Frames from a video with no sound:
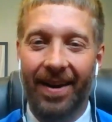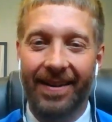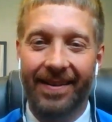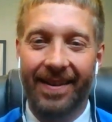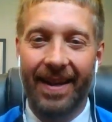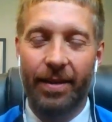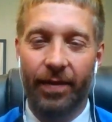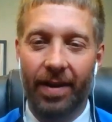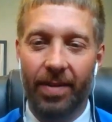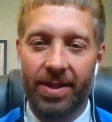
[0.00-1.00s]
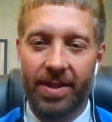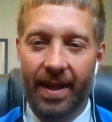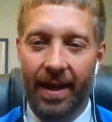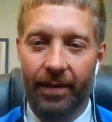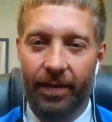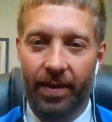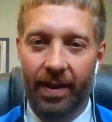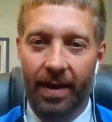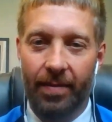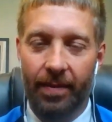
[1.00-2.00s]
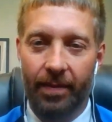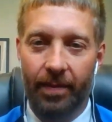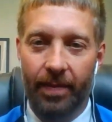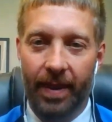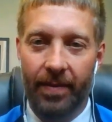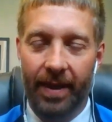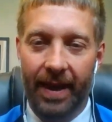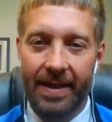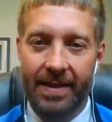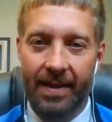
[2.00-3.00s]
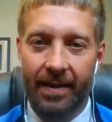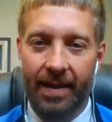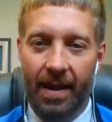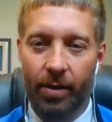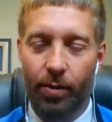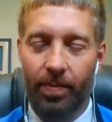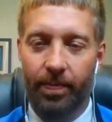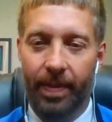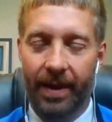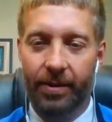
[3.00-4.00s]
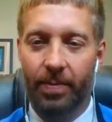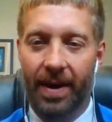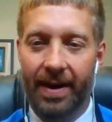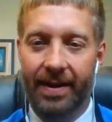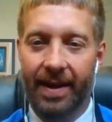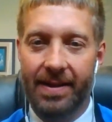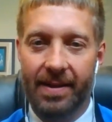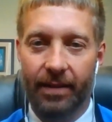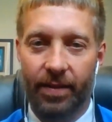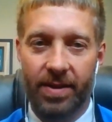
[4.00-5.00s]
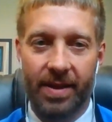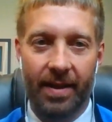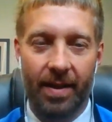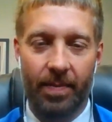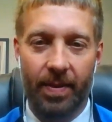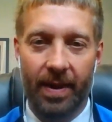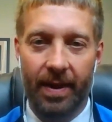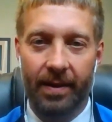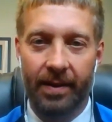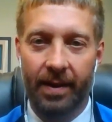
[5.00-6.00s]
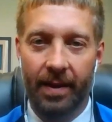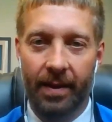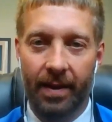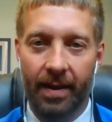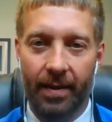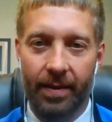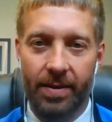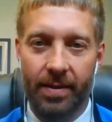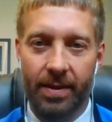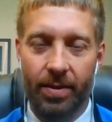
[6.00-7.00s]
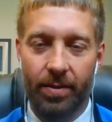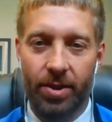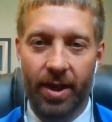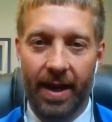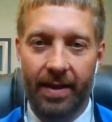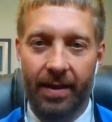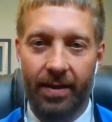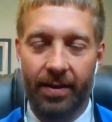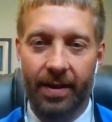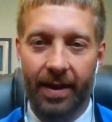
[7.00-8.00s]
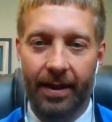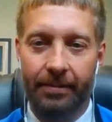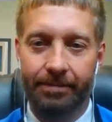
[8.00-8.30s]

All right. Thank you very much, Dan, for being a guest on the inaugural Panther podcast and for setting up this whole chat here today.